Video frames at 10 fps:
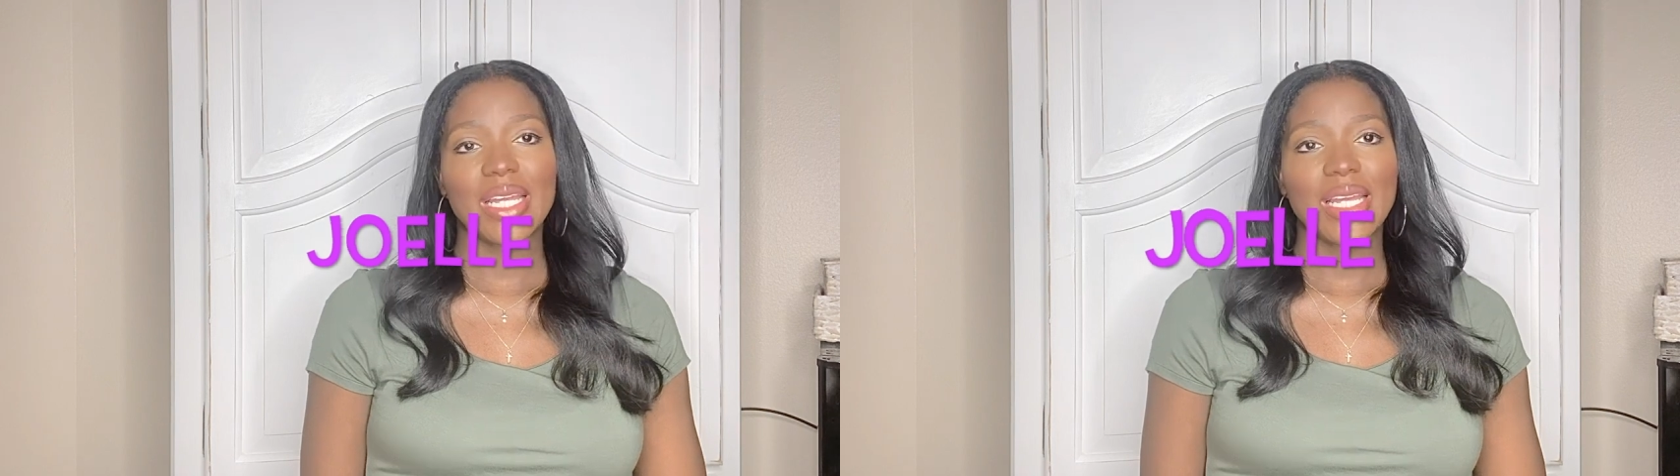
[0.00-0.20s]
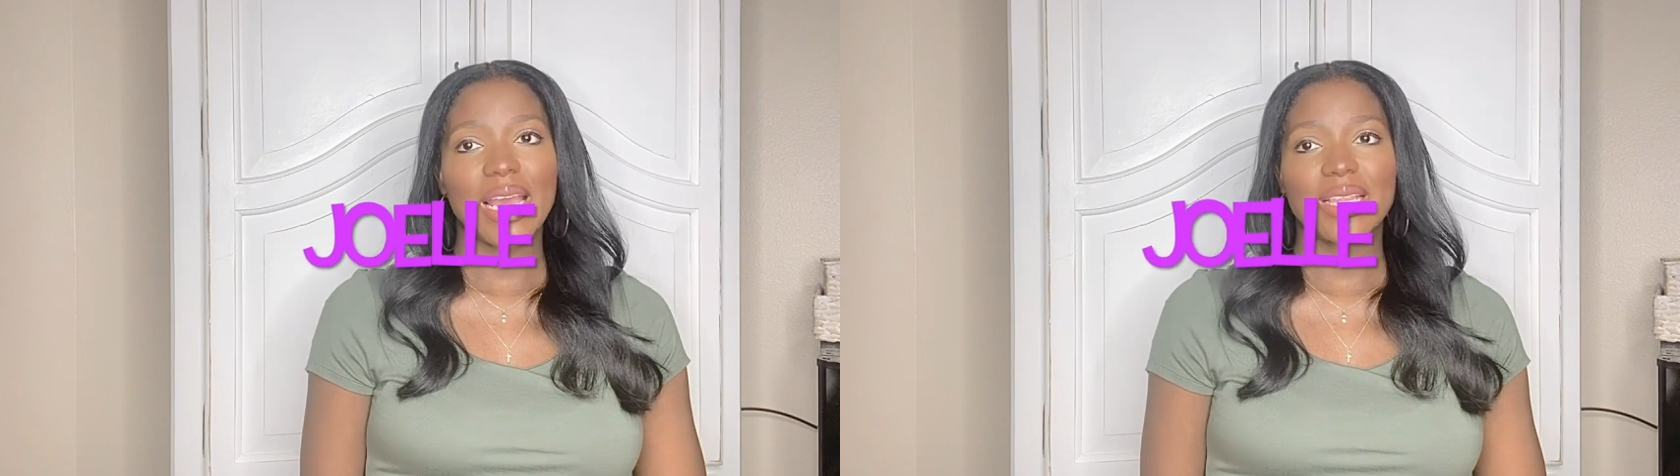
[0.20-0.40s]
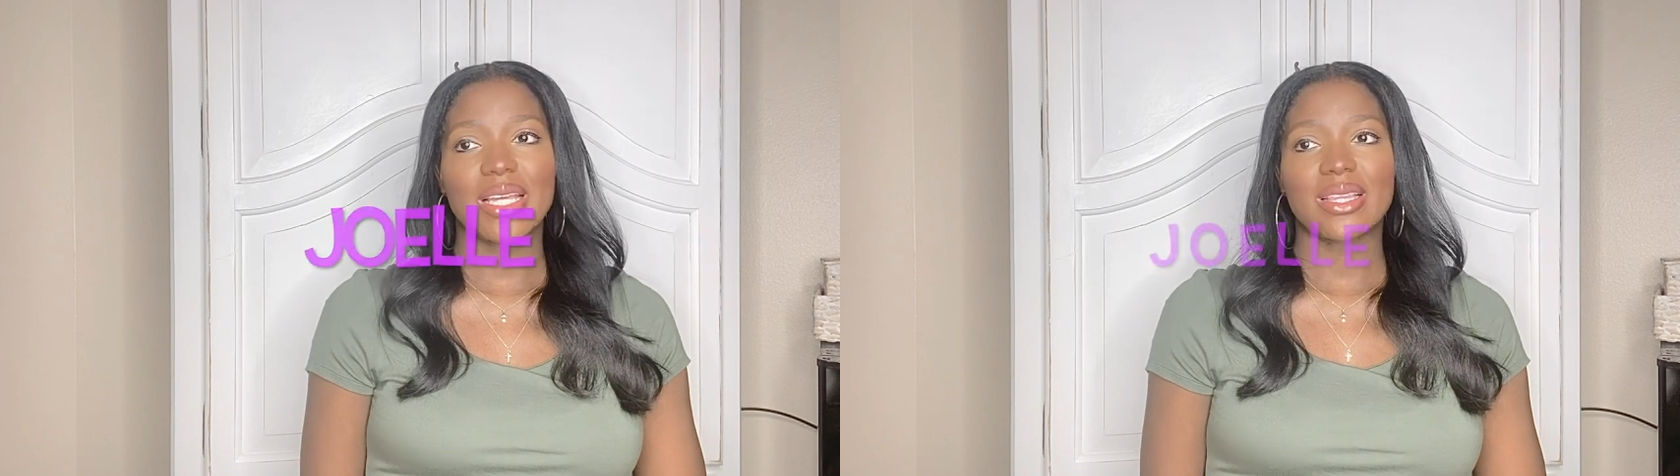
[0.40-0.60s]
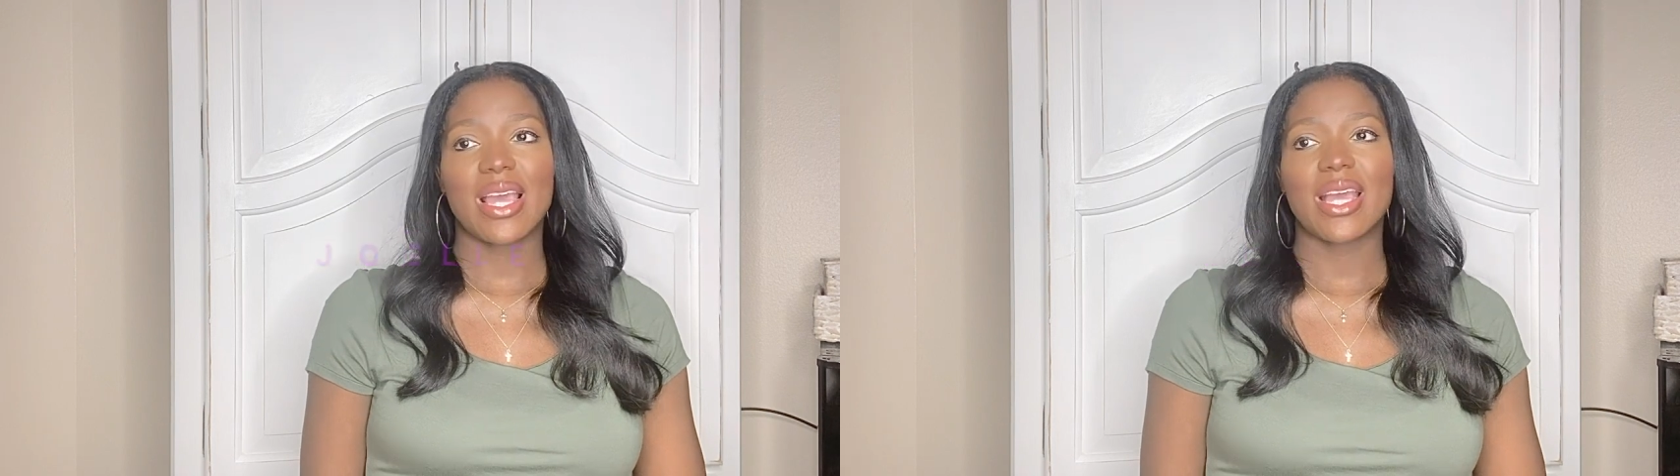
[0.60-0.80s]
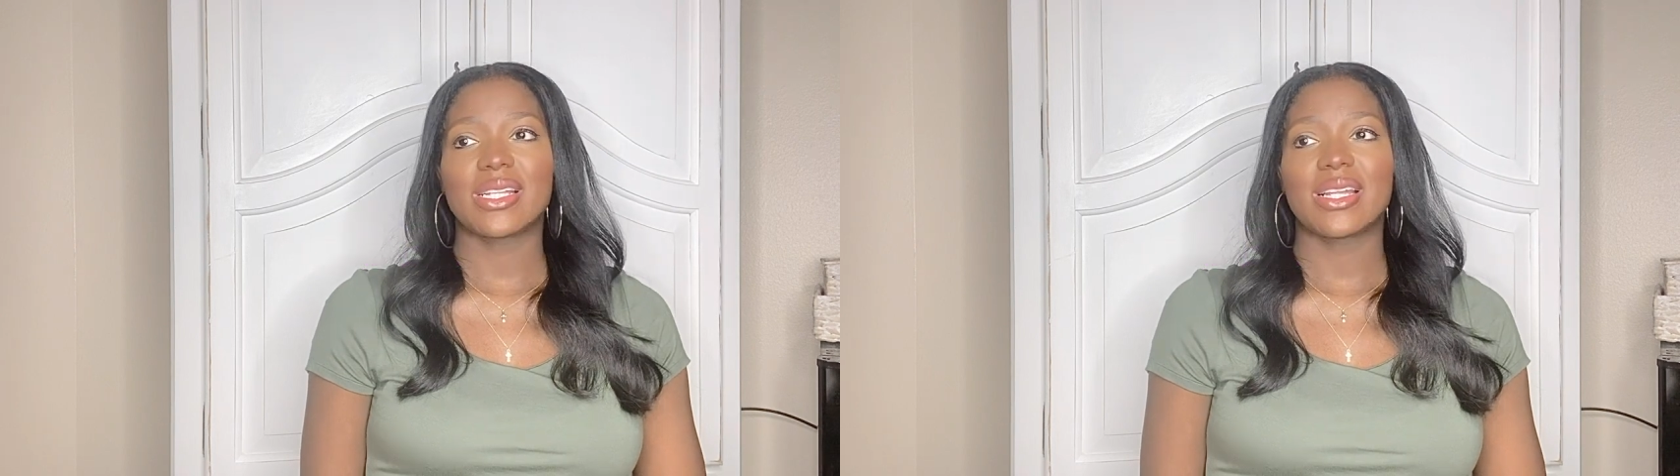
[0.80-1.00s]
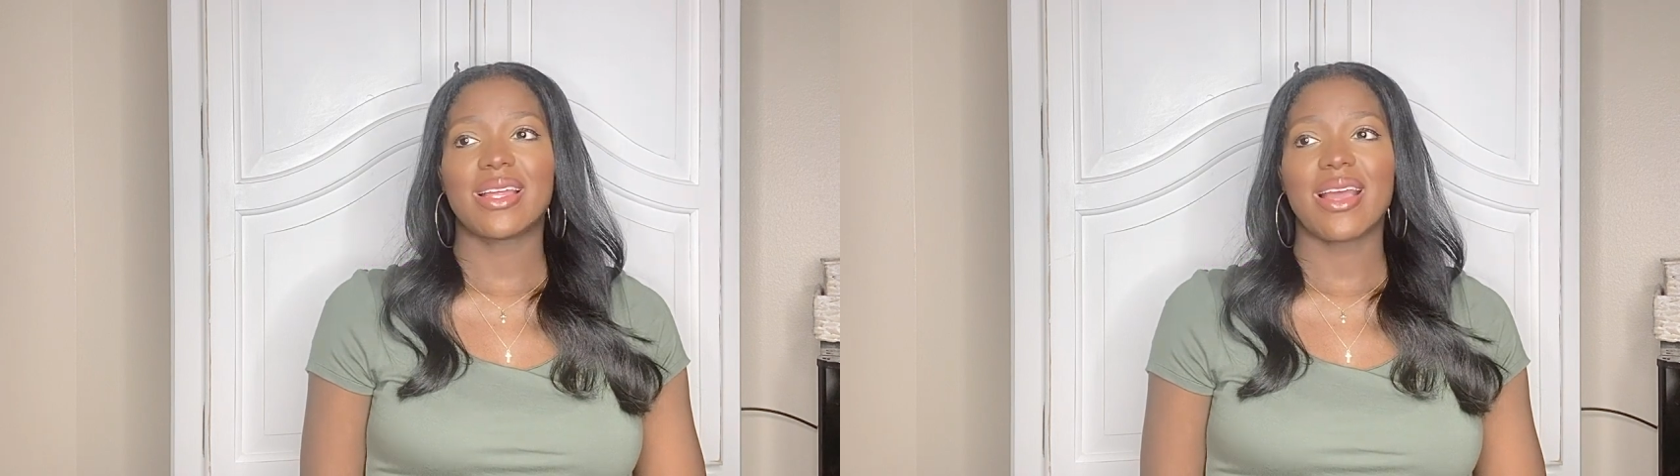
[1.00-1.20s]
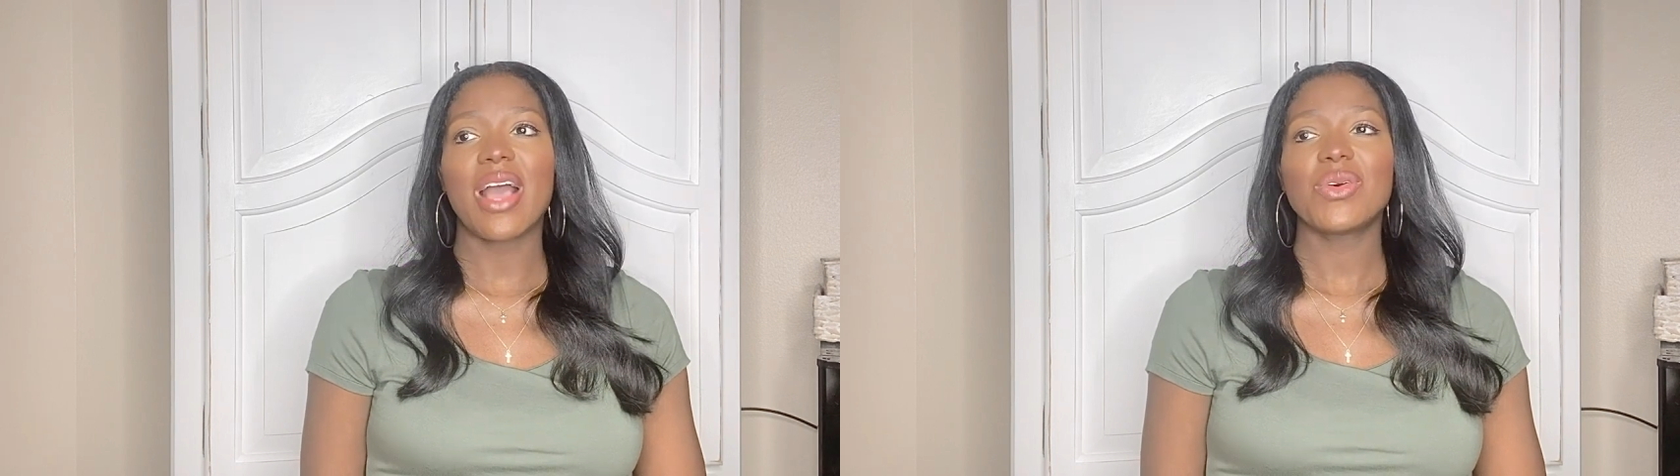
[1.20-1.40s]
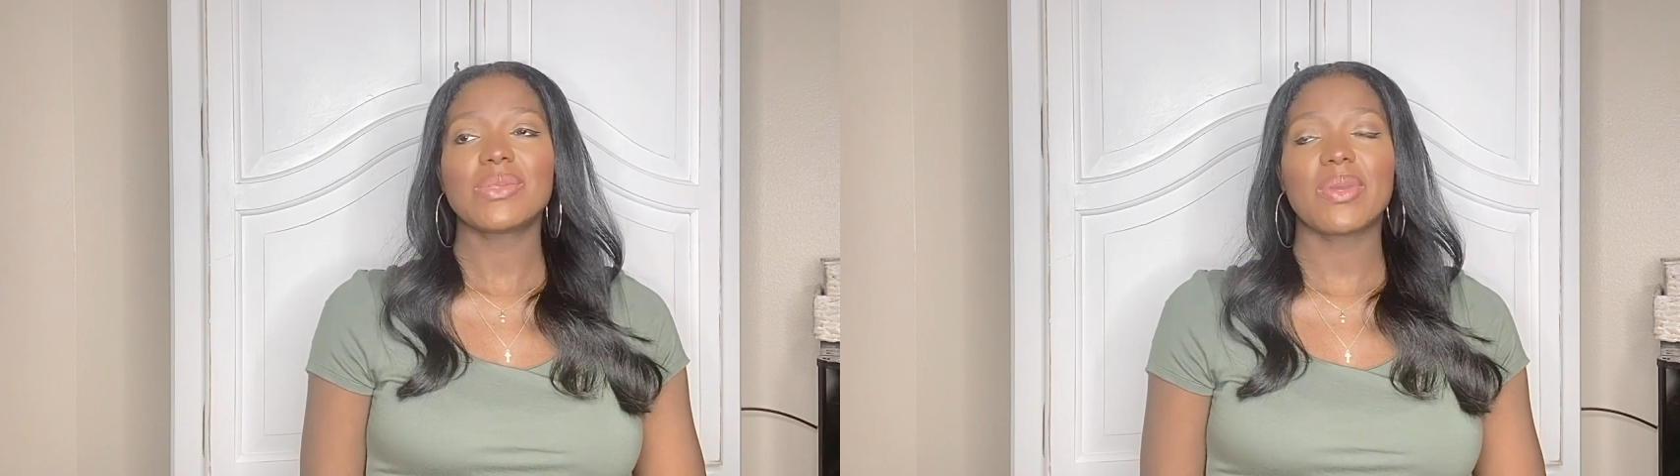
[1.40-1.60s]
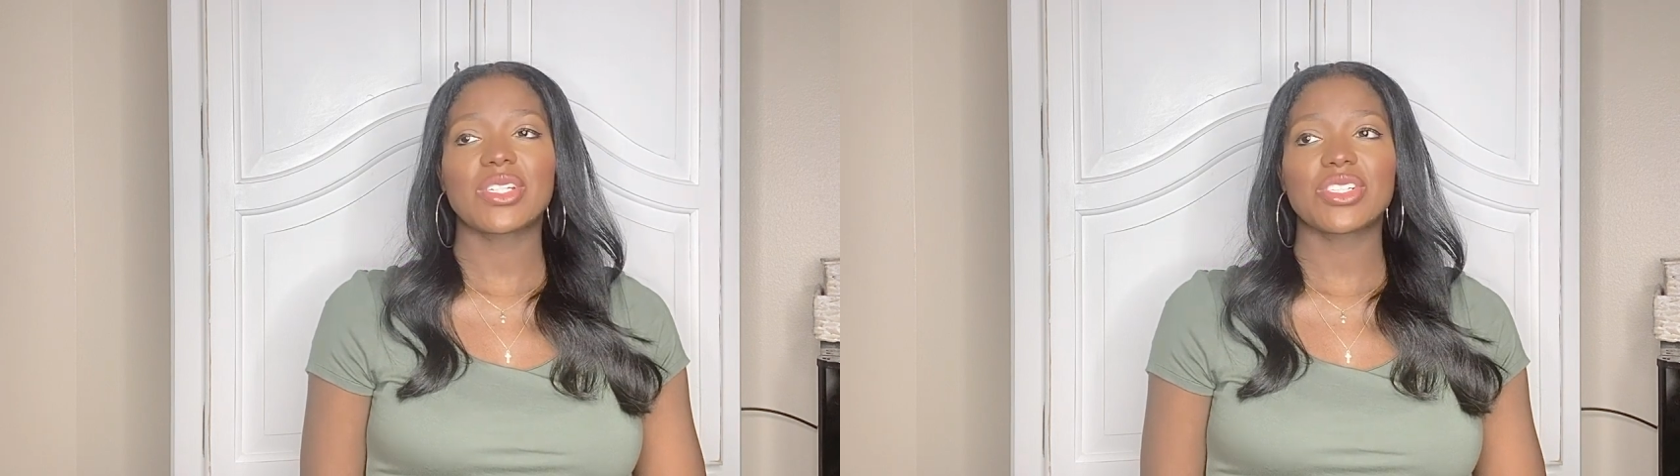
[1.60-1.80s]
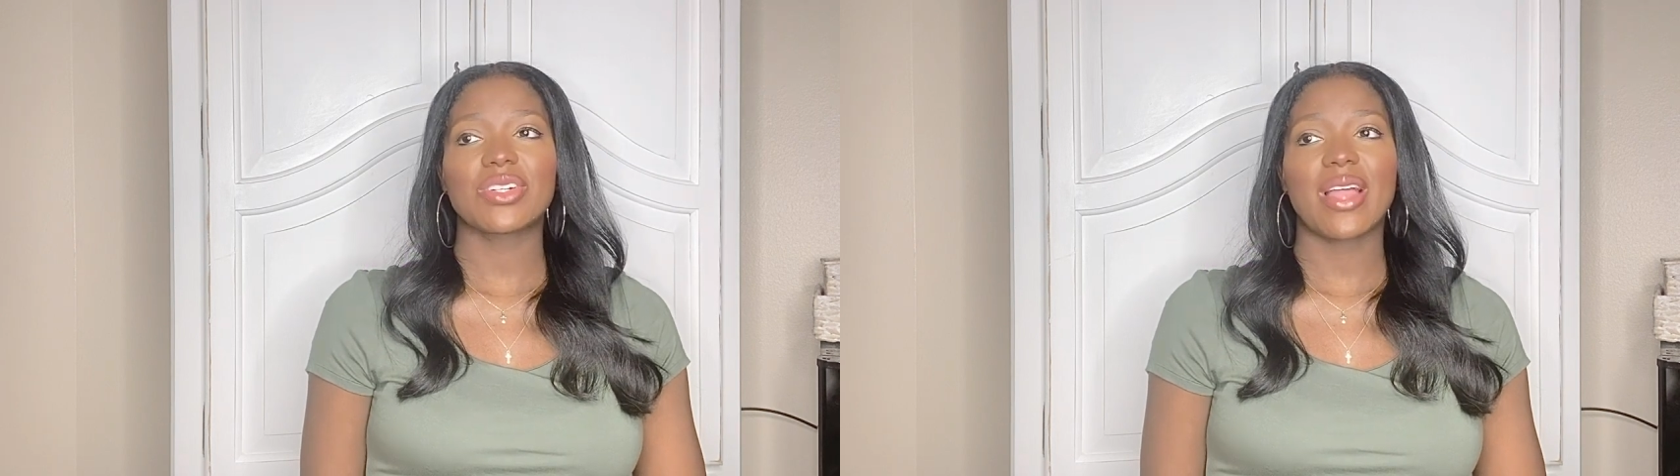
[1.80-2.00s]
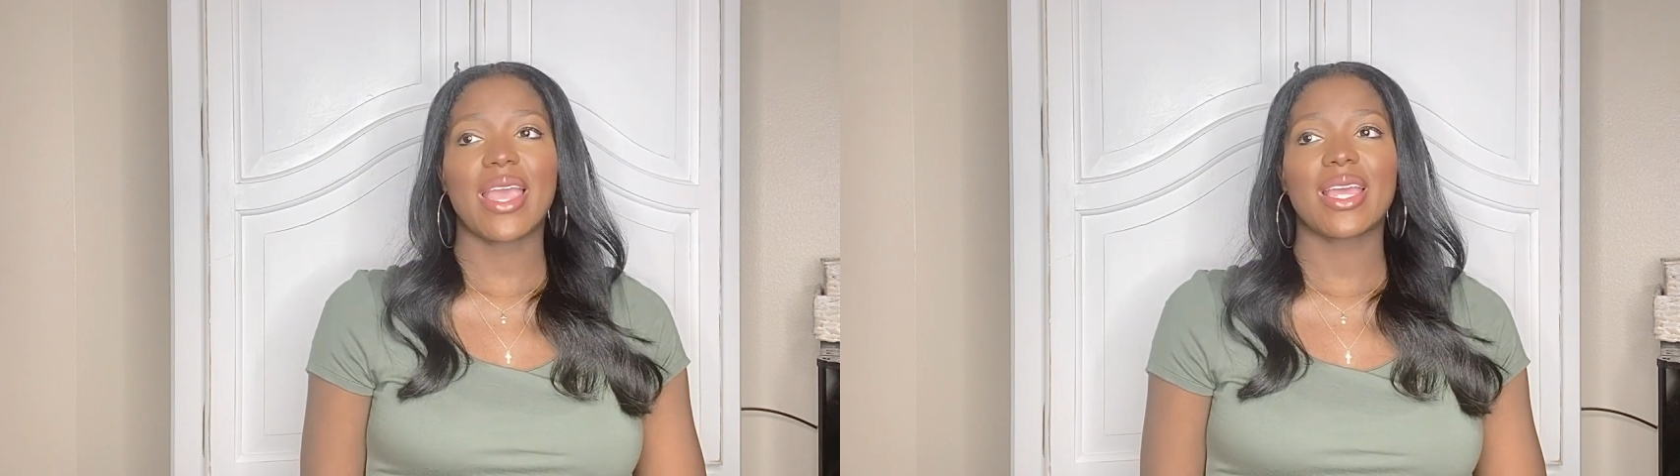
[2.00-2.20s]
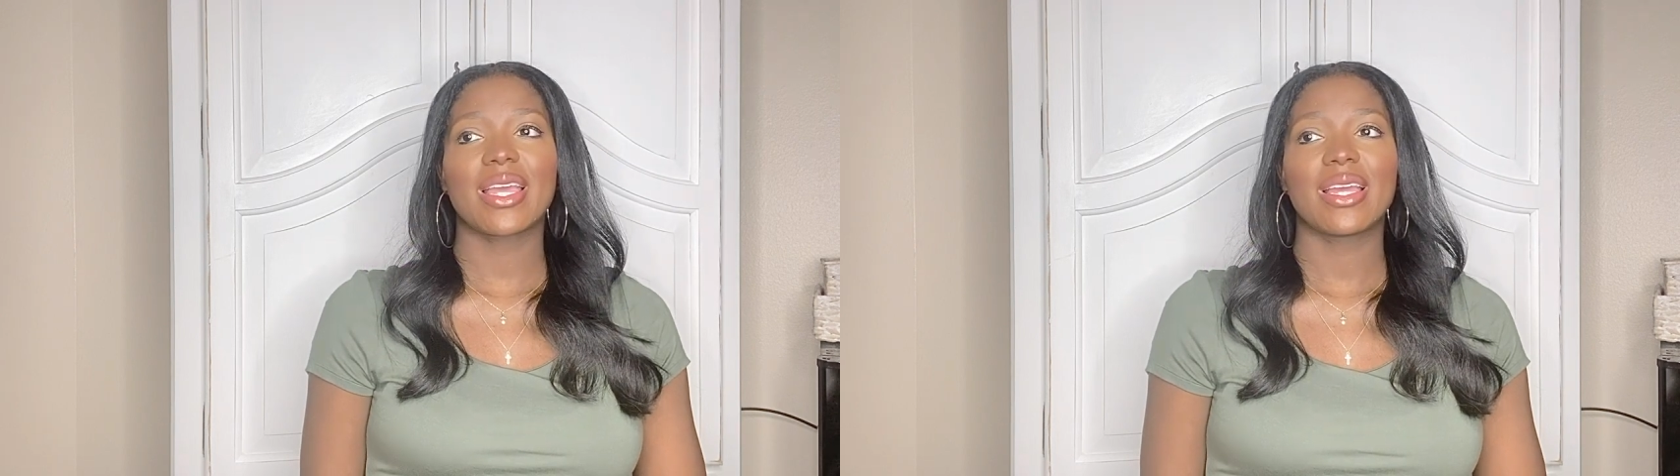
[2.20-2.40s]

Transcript: I think that I always picture like